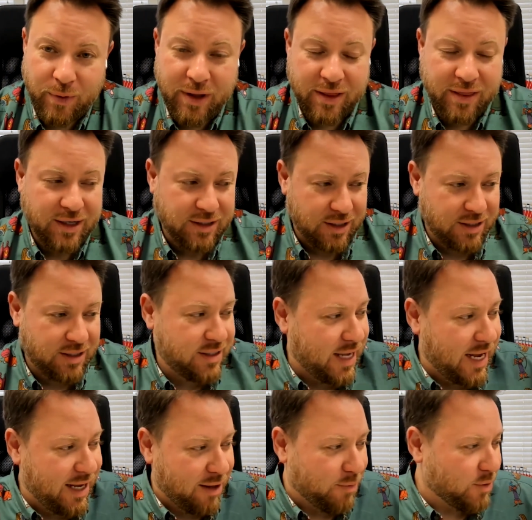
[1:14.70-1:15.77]
there's a
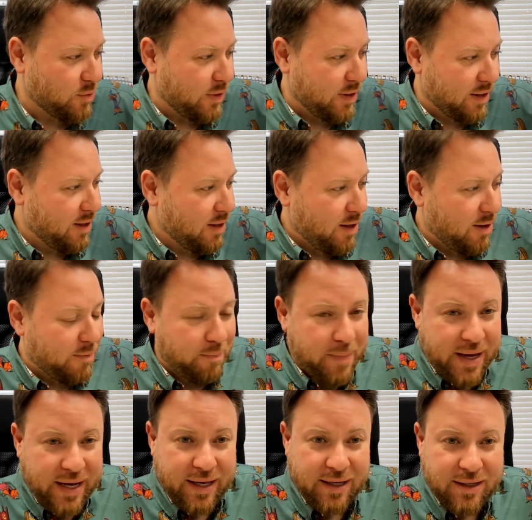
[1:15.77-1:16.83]
scale between
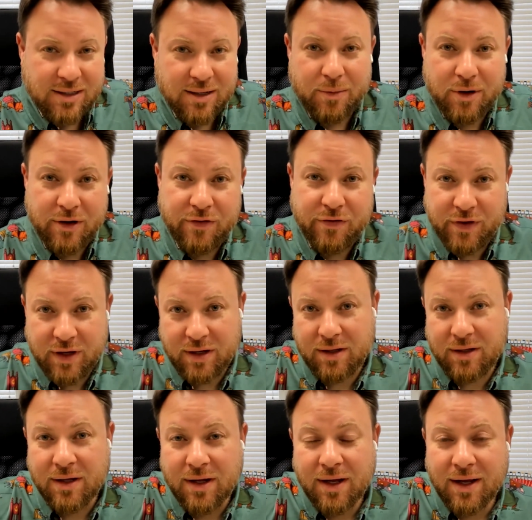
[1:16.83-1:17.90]
making somebody
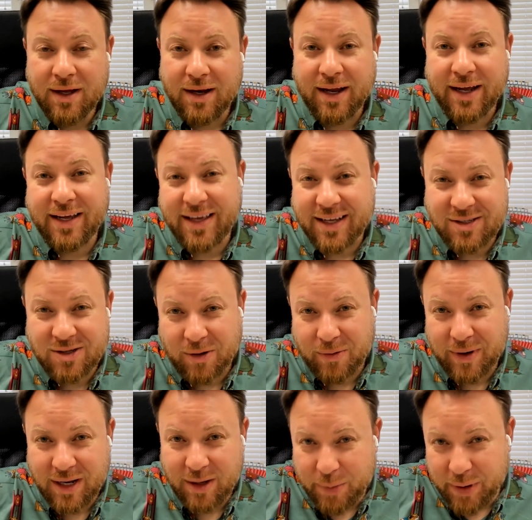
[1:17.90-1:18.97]
feel like it's not
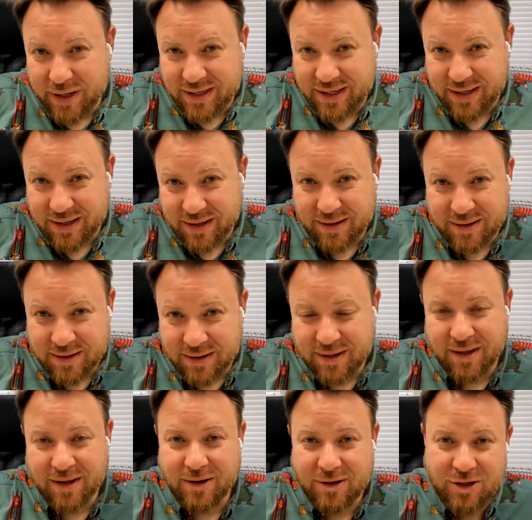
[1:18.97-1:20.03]
really a big deal
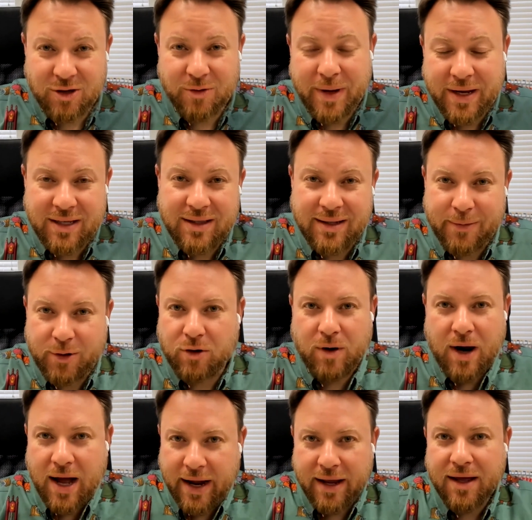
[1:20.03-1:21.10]
to making them
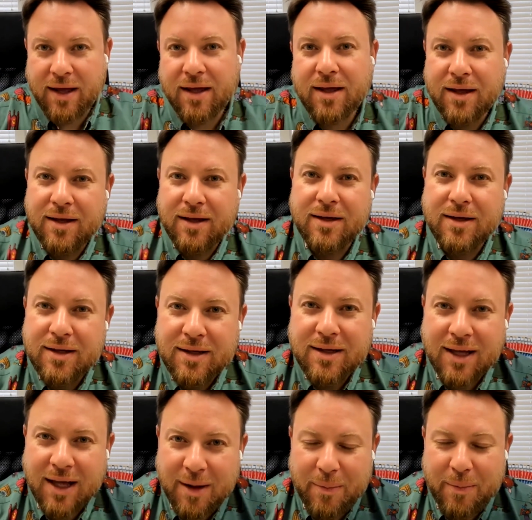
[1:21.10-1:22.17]
cry? I